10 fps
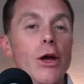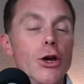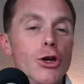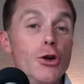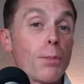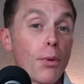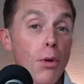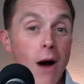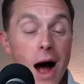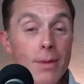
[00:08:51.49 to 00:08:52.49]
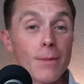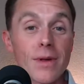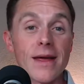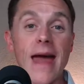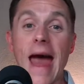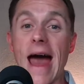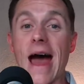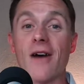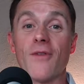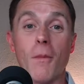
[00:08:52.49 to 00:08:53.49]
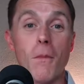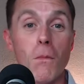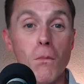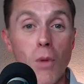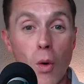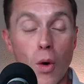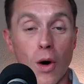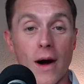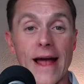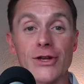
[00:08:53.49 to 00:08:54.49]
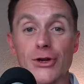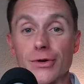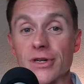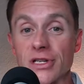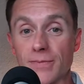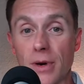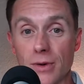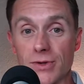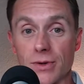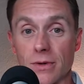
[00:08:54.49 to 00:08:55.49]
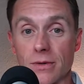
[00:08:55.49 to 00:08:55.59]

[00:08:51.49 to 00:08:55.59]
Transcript: you probably have more at your disposal.